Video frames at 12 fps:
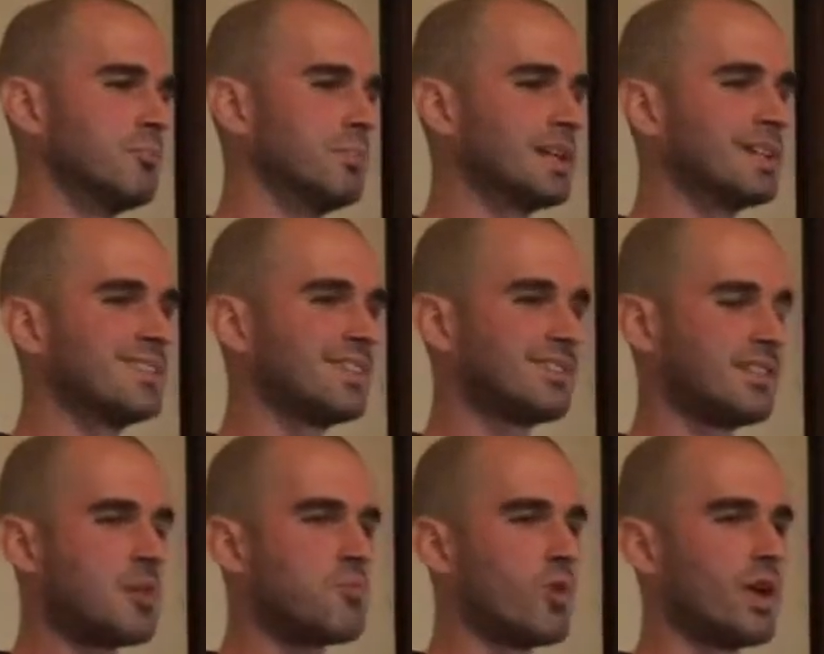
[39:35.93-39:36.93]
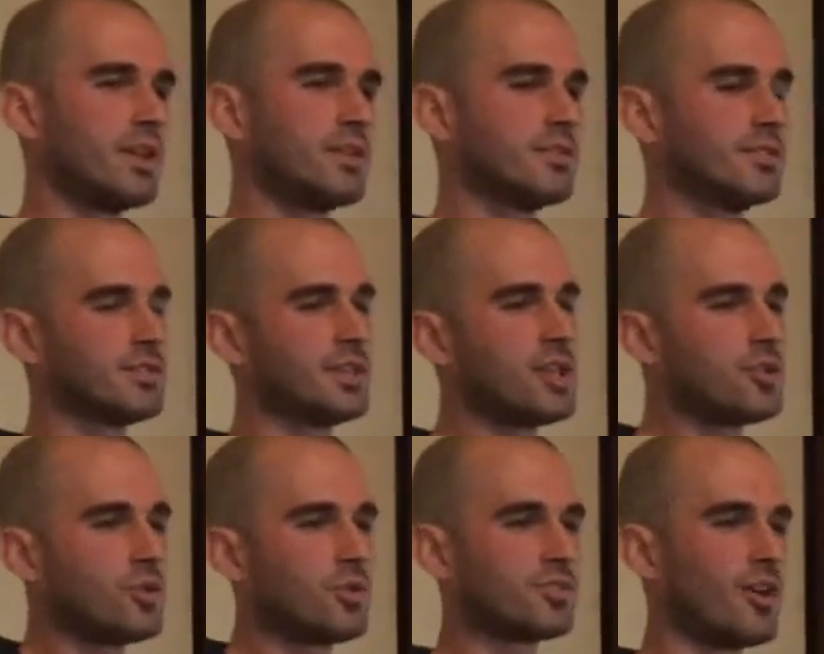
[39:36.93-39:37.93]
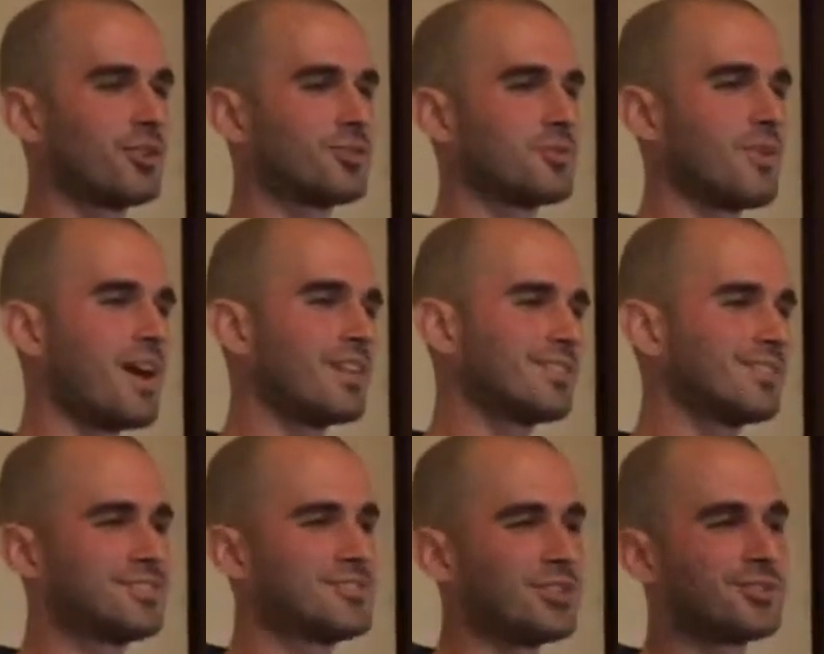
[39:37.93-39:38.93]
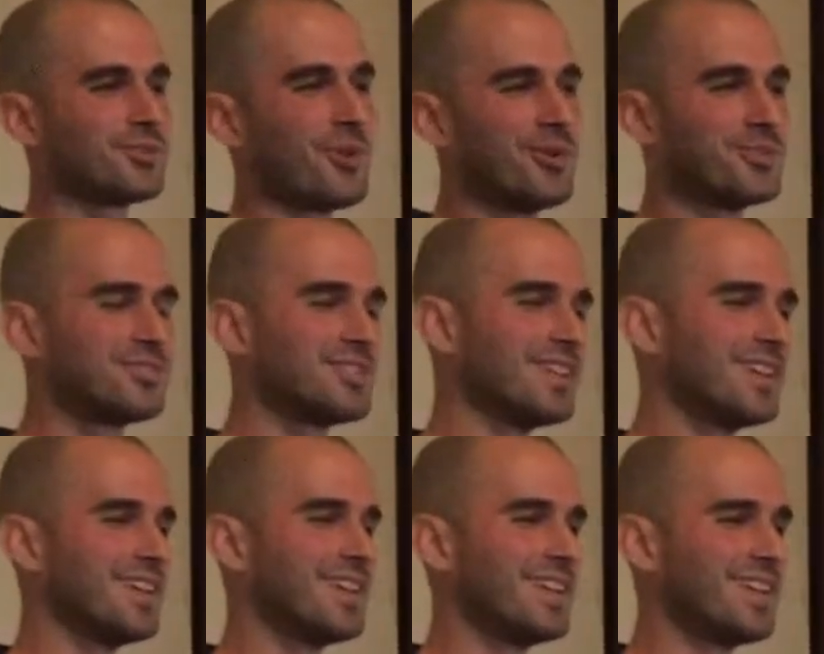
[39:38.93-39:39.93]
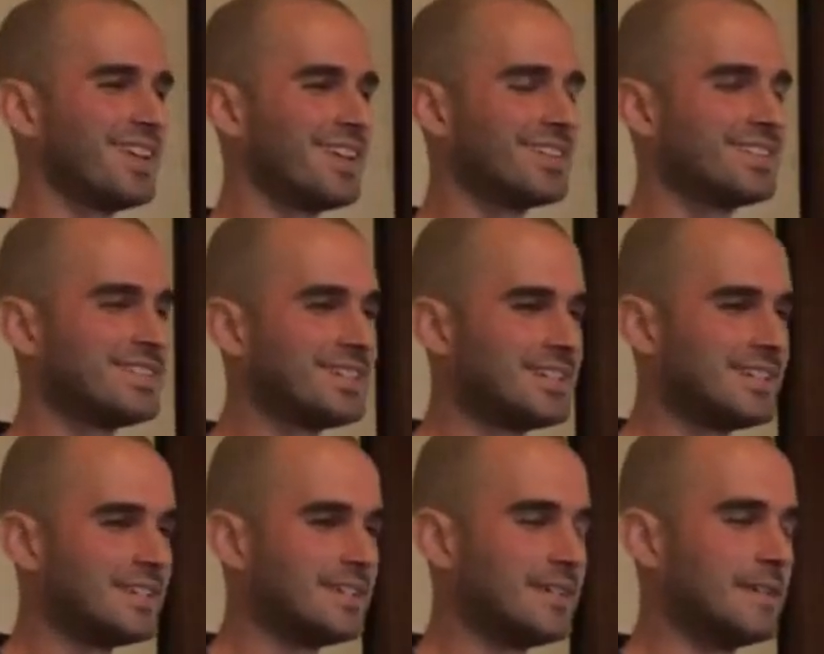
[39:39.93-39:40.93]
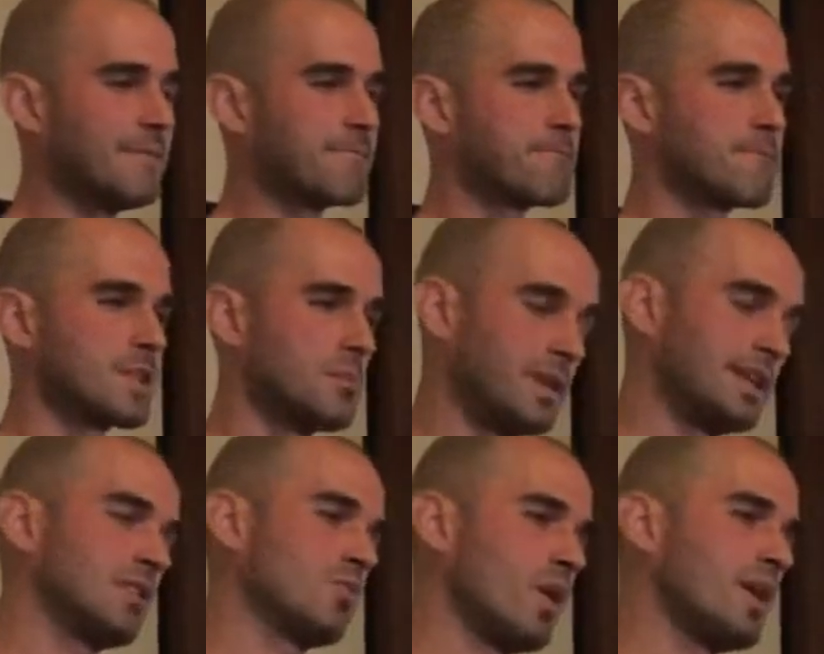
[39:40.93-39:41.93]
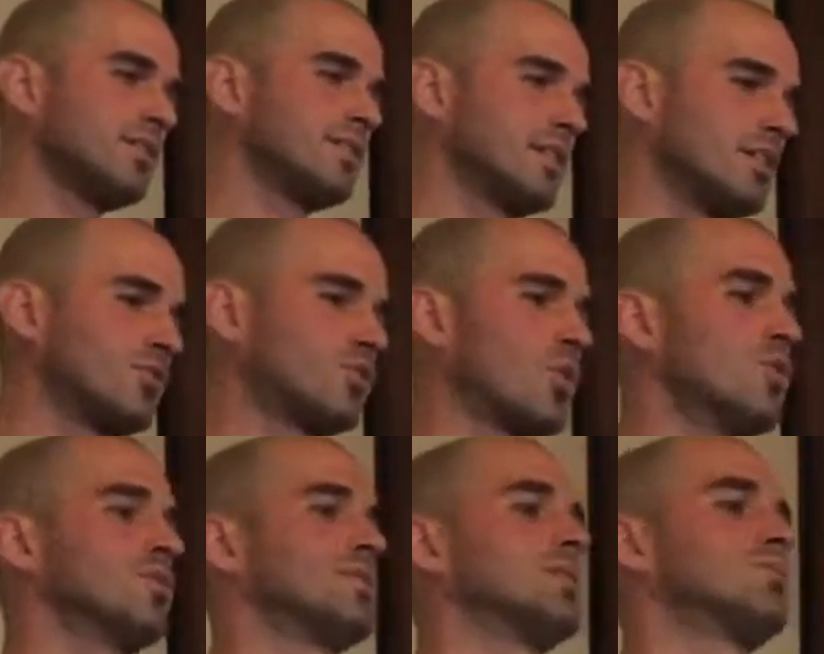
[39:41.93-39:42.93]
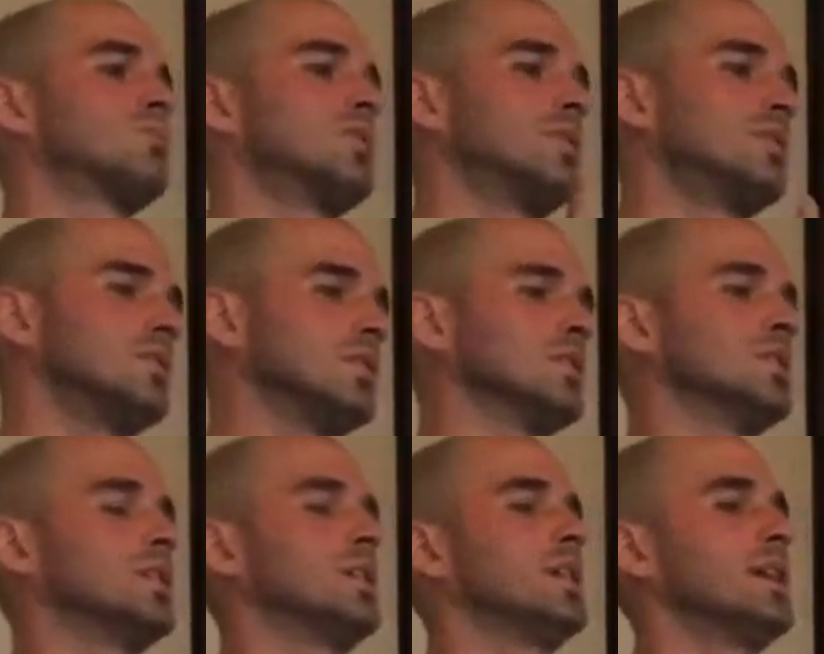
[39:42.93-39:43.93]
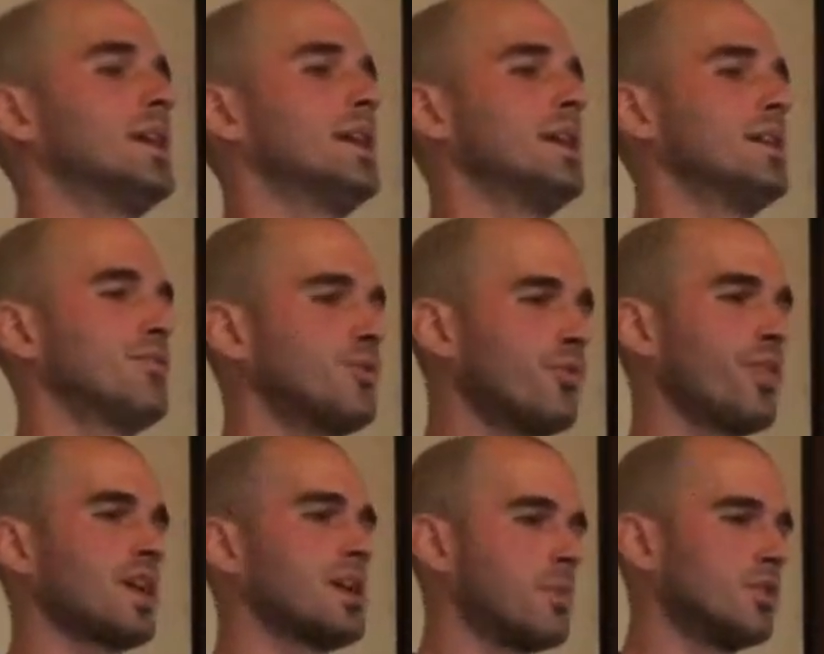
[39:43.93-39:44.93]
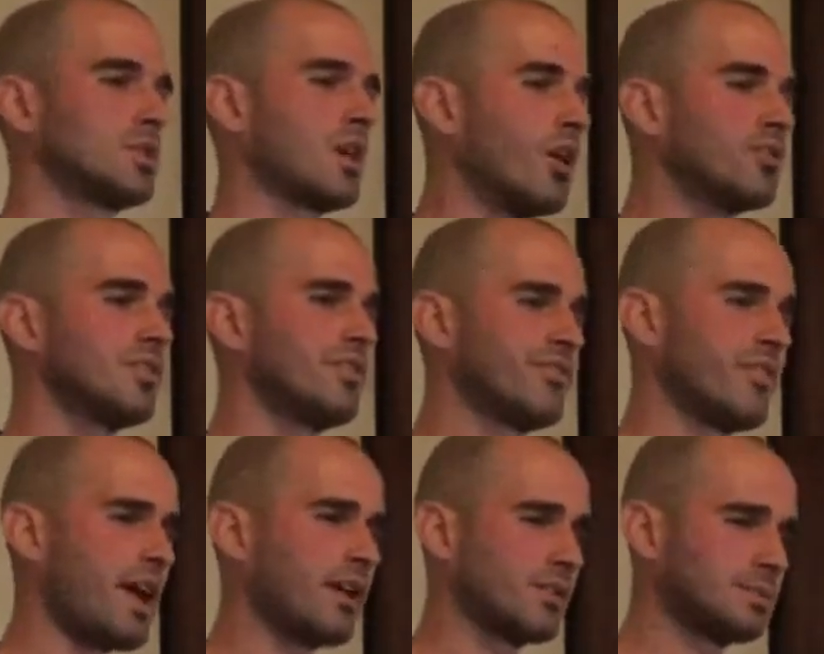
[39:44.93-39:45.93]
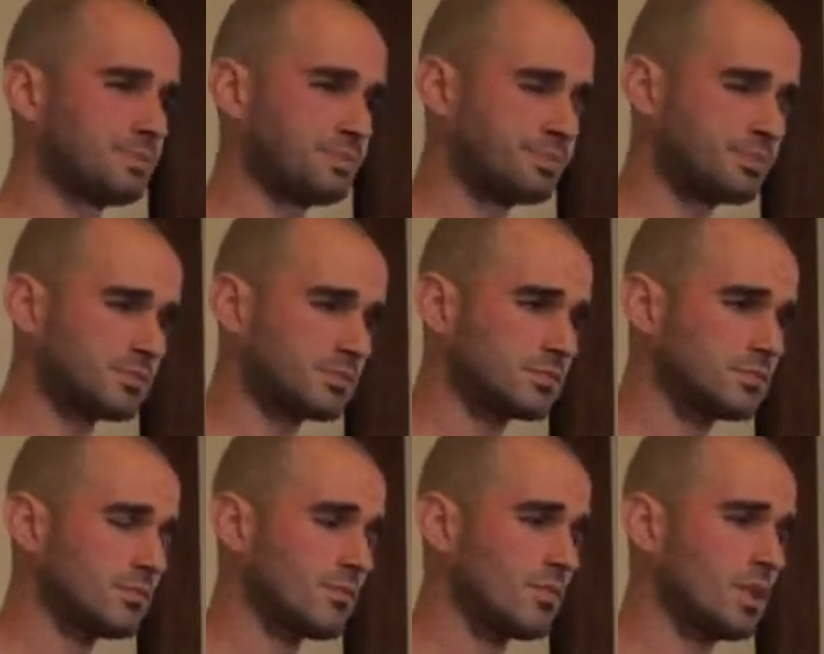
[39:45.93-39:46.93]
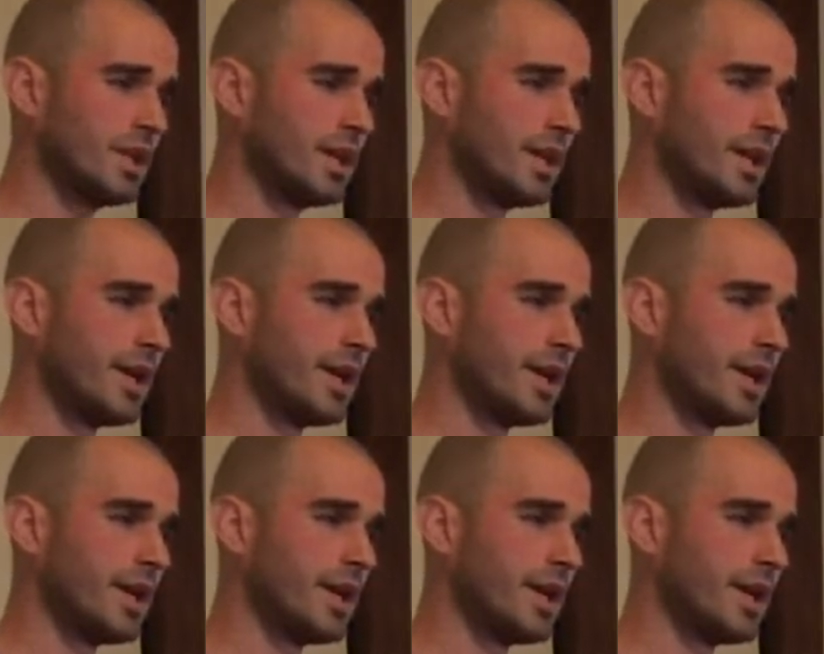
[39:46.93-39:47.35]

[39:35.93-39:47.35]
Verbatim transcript: But in the same way, Tenkyo was also right. It's just stones, and. Uh, but in a way, there are stones that were uh, if you think about cause and effect, uh,